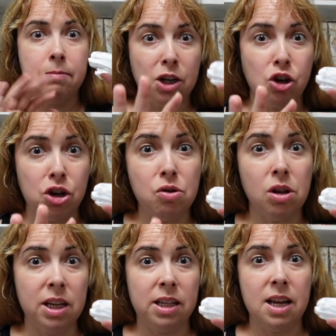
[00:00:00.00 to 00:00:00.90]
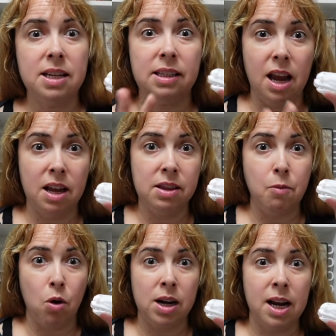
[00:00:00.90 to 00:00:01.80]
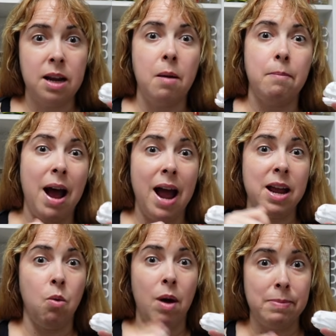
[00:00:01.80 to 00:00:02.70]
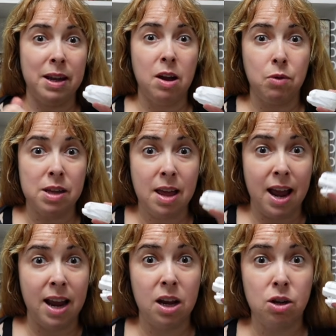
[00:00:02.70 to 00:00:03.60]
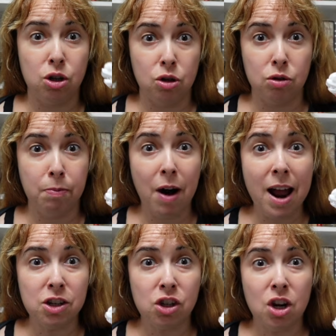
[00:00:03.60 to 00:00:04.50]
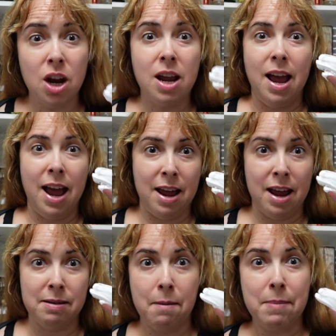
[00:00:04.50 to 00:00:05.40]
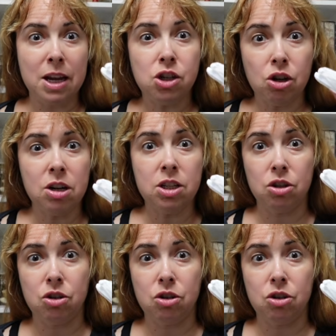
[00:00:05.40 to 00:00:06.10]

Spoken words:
Make sure you clean this in the morning by wiping it with a toothbrush and making sure it's